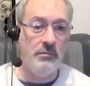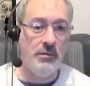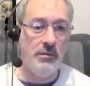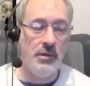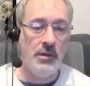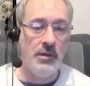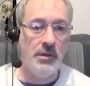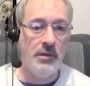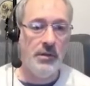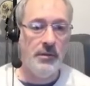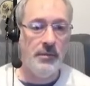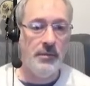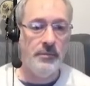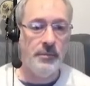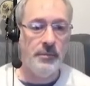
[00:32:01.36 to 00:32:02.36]

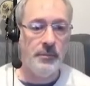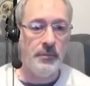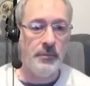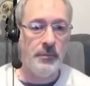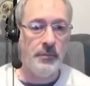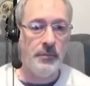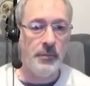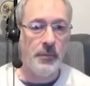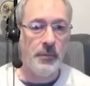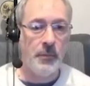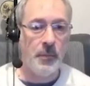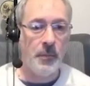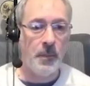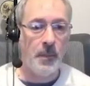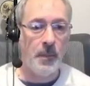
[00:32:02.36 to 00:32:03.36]

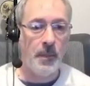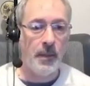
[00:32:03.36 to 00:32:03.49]
No one is speaking in this clip.